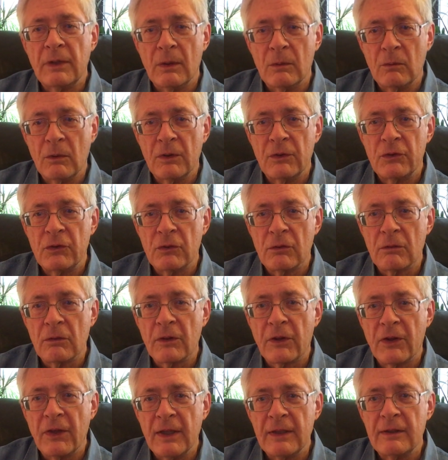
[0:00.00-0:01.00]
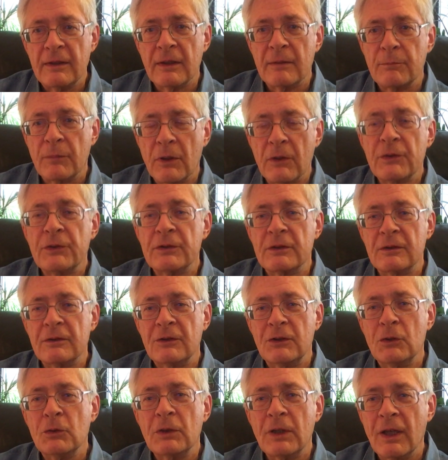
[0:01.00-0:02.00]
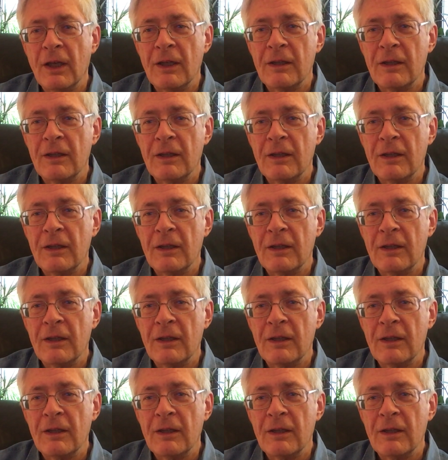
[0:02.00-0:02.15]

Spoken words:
that once you're an authentic person, you